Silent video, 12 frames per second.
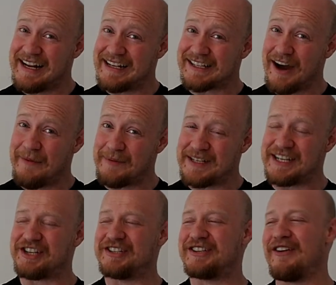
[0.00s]
this
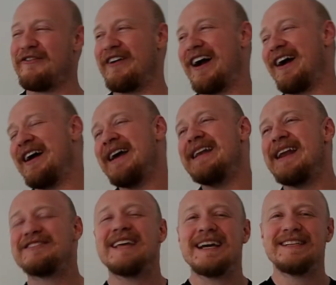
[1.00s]
competition so far. Now,
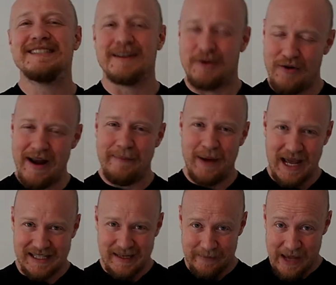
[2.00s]
second's a great
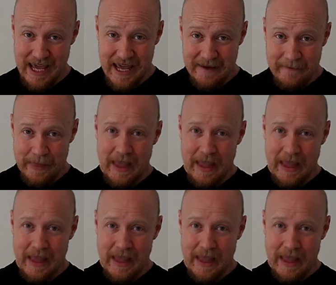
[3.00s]
place to be.